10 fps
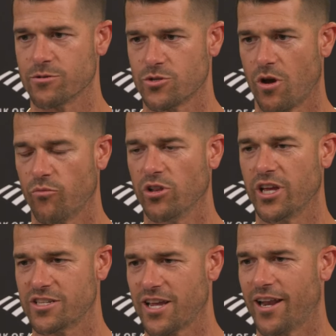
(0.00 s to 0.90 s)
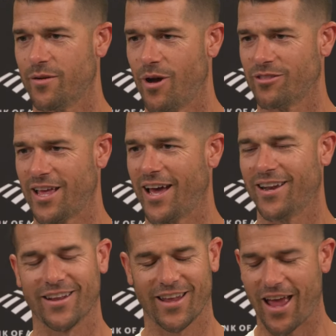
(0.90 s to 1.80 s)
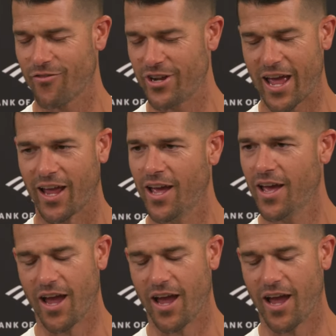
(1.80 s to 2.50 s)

So I'm really excited about that. And every day,